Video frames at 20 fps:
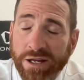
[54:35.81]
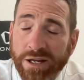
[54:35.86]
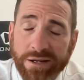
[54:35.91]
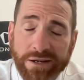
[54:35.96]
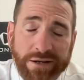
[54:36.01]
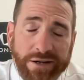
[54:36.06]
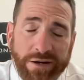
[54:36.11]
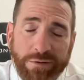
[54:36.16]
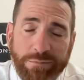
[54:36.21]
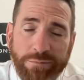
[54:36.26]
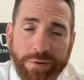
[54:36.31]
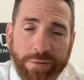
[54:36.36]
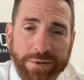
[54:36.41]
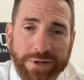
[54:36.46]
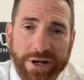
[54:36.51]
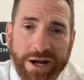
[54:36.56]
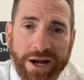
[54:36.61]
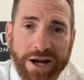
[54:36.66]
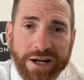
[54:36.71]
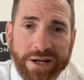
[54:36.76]
I probably
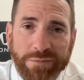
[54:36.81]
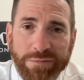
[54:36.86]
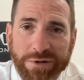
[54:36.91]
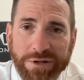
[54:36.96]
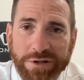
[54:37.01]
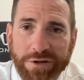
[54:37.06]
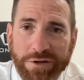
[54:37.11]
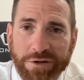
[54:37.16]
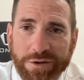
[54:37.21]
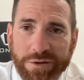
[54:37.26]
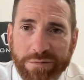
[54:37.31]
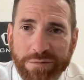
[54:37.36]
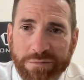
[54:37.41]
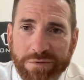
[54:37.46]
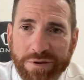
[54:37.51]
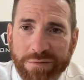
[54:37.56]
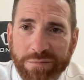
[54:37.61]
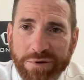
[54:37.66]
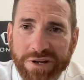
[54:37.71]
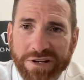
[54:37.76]
arguably learned the, the
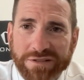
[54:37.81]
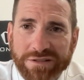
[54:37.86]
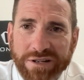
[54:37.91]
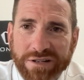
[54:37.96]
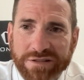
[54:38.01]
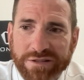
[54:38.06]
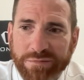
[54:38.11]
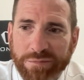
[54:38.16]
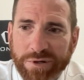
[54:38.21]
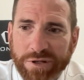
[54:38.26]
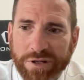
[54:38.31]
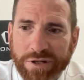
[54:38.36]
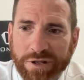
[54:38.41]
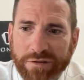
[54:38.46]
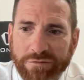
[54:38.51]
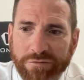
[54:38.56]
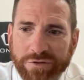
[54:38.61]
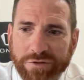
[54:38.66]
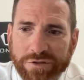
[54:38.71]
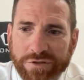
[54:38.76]
biggest lesson in my
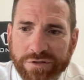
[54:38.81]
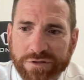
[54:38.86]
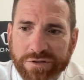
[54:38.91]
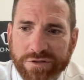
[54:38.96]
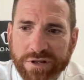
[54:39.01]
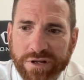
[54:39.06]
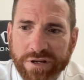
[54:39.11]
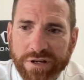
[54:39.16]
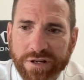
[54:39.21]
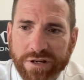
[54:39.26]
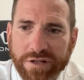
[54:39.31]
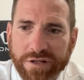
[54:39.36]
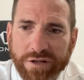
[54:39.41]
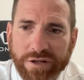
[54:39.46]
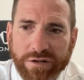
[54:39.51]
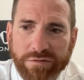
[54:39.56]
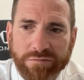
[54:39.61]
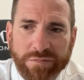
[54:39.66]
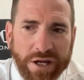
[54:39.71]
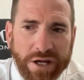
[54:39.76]
life, which is, uh, you
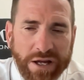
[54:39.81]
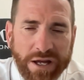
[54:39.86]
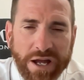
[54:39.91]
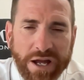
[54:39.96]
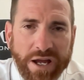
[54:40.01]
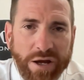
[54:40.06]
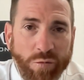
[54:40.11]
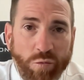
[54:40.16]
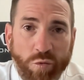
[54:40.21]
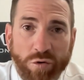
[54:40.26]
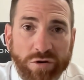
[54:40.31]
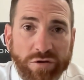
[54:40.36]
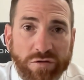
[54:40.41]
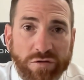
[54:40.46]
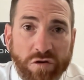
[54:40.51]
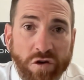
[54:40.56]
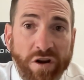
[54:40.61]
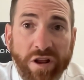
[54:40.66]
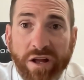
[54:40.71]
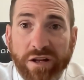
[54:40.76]
know, it would
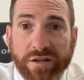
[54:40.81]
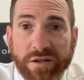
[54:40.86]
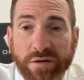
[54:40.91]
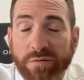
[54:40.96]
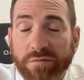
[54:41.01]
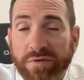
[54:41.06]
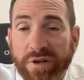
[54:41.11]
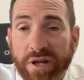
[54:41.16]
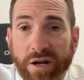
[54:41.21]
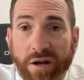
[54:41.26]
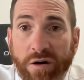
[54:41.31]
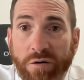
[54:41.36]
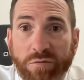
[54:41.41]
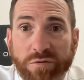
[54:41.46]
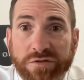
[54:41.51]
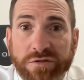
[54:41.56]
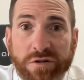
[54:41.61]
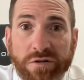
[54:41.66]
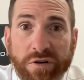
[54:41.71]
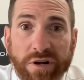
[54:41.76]
turn out that, that I
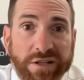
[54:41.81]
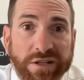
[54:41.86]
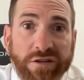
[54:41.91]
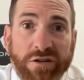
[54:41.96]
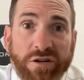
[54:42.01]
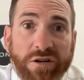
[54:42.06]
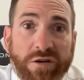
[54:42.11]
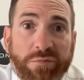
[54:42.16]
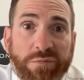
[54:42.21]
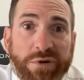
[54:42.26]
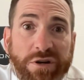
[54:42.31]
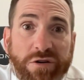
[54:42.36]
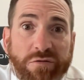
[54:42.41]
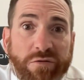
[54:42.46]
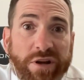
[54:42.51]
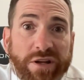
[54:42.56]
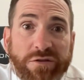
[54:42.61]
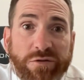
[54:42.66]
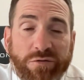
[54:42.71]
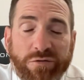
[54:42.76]
was correct and I can be
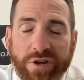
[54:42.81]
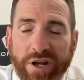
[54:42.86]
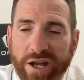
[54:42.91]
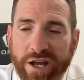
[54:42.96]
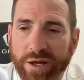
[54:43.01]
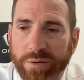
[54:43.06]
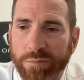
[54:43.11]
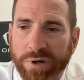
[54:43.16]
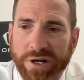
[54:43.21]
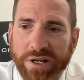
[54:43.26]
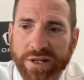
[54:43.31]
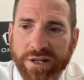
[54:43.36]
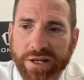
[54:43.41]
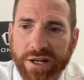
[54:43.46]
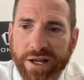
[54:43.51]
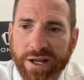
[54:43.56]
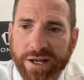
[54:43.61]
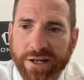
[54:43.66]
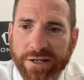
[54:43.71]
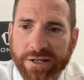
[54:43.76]
correct all day. But in the
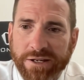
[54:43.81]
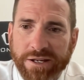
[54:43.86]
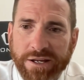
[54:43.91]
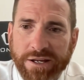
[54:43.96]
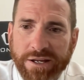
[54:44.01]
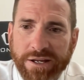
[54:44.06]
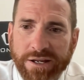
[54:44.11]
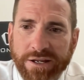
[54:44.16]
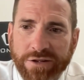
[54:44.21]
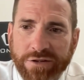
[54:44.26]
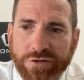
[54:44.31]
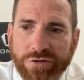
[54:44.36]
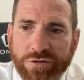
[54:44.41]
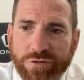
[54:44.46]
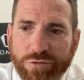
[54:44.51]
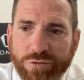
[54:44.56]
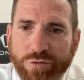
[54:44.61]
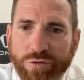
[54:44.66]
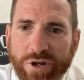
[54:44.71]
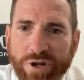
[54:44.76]
end,
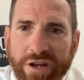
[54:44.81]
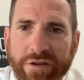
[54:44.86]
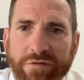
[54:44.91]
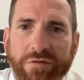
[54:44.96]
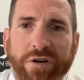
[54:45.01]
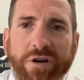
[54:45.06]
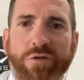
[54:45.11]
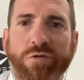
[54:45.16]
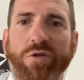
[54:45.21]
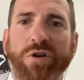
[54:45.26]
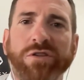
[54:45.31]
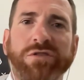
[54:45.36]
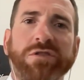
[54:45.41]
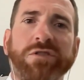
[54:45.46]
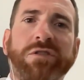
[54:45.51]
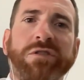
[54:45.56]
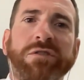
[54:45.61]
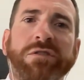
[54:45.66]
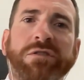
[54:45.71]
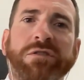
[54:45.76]
to ever
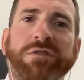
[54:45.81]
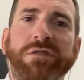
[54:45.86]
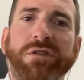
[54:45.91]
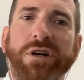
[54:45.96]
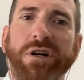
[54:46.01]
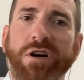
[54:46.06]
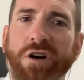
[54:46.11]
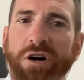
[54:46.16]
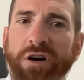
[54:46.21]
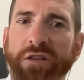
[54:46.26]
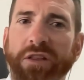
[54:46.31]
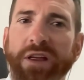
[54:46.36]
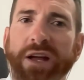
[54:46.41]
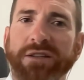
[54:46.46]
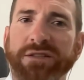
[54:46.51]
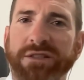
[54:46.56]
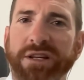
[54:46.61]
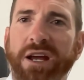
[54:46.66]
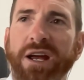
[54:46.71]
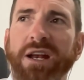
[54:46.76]
question a guy that
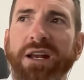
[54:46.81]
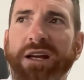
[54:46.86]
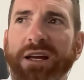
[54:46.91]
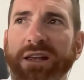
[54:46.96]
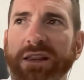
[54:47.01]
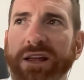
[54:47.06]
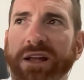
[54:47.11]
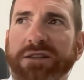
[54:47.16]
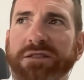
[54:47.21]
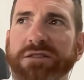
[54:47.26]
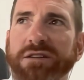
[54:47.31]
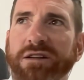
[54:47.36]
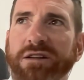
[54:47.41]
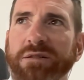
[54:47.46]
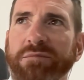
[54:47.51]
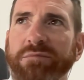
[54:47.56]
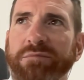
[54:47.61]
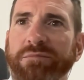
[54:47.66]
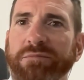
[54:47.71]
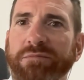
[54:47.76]
standing at that
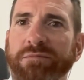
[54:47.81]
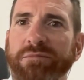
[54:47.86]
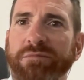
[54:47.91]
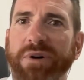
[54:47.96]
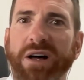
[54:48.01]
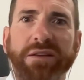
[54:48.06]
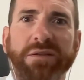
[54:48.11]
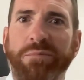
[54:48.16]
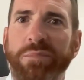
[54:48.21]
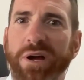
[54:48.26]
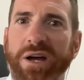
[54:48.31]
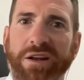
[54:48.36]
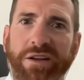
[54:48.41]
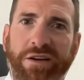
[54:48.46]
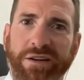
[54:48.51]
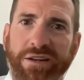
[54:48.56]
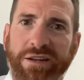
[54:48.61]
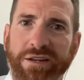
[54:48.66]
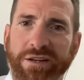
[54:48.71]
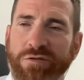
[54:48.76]
time, was a bad
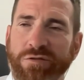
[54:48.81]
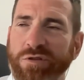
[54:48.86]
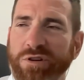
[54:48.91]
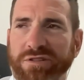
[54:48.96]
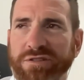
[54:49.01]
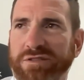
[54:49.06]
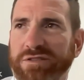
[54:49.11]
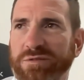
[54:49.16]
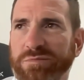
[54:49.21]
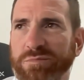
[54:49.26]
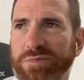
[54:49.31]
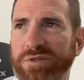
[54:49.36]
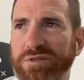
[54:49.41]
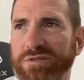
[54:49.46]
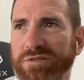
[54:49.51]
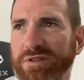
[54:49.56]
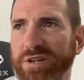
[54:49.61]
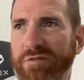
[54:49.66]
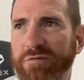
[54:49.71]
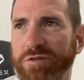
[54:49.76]
idea. Criticism
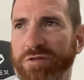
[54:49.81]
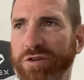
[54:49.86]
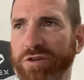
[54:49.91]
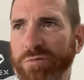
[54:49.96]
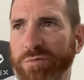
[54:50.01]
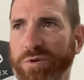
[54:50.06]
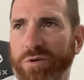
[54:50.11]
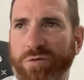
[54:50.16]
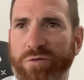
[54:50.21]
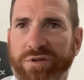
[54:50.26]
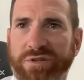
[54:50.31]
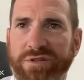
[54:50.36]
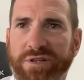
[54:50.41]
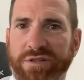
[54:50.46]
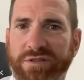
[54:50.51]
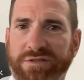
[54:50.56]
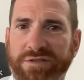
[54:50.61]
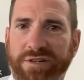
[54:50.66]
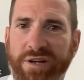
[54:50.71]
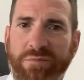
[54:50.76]
is every human always does
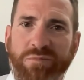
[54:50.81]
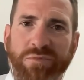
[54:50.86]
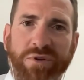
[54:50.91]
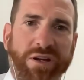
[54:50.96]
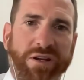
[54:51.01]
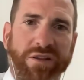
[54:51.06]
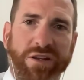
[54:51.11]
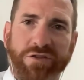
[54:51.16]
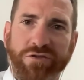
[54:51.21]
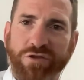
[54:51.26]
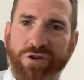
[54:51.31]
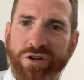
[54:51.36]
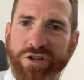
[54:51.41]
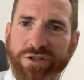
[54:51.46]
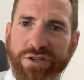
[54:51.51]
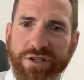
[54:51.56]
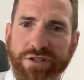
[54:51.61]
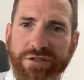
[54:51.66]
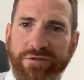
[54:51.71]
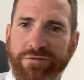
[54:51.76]
the same thing. They try and
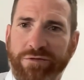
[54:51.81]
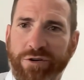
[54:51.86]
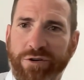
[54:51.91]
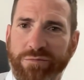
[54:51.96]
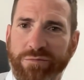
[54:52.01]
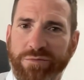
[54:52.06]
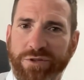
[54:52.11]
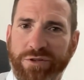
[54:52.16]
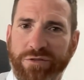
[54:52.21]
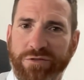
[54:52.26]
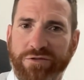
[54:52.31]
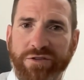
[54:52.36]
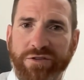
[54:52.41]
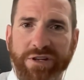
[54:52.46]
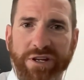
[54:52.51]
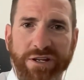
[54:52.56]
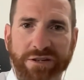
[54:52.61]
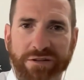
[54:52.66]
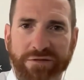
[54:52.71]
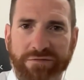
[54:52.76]
justify themselves to the
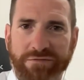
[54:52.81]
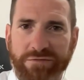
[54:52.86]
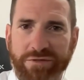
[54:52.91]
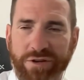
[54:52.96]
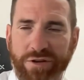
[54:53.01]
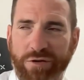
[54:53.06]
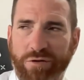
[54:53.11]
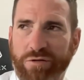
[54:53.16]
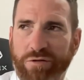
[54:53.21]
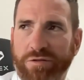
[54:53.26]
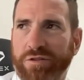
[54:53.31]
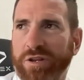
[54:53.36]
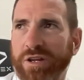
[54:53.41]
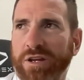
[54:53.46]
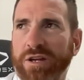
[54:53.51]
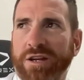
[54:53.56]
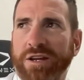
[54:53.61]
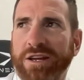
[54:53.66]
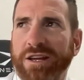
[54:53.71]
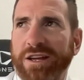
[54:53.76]
end of the earth
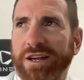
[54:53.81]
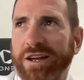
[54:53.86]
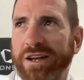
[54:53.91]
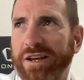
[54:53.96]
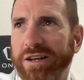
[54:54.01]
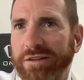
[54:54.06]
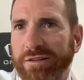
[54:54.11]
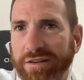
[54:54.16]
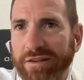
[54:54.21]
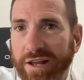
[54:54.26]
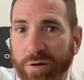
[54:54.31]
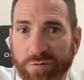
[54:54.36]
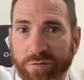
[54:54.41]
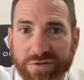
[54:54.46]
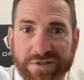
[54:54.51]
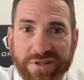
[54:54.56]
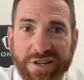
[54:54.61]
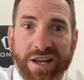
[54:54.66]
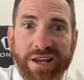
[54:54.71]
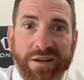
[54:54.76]
and that was
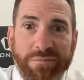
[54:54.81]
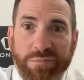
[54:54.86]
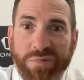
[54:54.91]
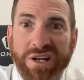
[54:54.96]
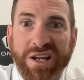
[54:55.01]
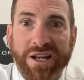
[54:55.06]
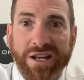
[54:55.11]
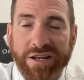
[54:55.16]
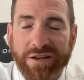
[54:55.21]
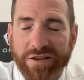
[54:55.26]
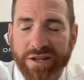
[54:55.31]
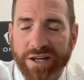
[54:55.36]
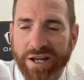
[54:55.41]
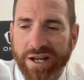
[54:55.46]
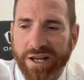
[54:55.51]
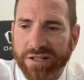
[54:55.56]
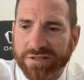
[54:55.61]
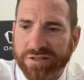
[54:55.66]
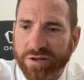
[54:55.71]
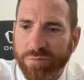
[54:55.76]
the end, beginning of the
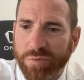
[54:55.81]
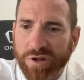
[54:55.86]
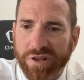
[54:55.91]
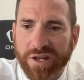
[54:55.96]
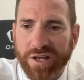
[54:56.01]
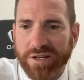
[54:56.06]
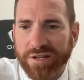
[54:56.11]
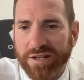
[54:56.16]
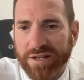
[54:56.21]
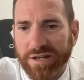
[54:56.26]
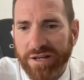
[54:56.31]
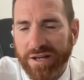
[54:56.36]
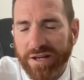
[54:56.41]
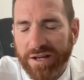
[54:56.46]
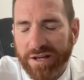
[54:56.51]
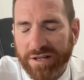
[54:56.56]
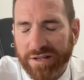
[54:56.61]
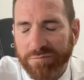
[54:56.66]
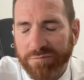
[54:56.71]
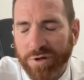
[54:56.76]
end. So by the end of the year,
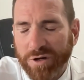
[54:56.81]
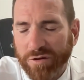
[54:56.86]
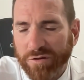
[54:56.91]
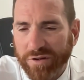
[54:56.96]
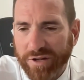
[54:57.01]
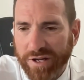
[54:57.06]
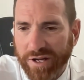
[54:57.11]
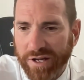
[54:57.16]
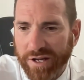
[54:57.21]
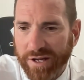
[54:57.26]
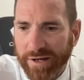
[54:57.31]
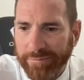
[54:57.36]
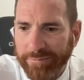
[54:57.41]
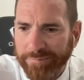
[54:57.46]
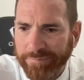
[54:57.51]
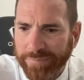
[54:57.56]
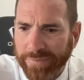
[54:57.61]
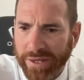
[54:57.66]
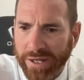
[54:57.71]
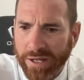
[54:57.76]
uh, middle of the year,
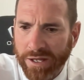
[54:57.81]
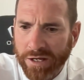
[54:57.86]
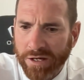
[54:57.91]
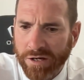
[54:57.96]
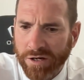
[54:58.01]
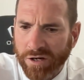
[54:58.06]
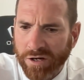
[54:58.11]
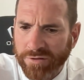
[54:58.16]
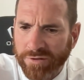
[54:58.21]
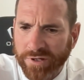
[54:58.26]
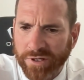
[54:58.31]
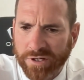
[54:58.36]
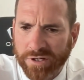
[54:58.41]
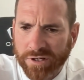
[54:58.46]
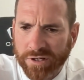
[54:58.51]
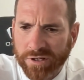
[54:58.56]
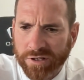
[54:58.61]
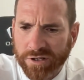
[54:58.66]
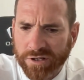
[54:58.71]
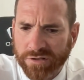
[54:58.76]
I think
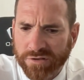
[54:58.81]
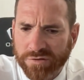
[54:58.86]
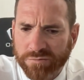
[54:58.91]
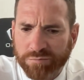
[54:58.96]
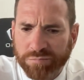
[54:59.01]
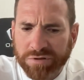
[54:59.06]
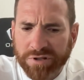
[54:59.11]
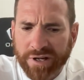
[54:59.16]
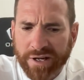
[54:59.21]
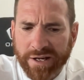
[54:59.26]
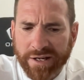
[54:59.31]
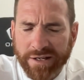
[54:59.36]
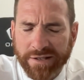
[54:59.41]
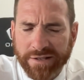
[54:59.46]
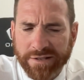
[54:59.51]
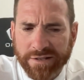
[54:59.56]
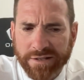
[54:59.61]
I'd, I'd played.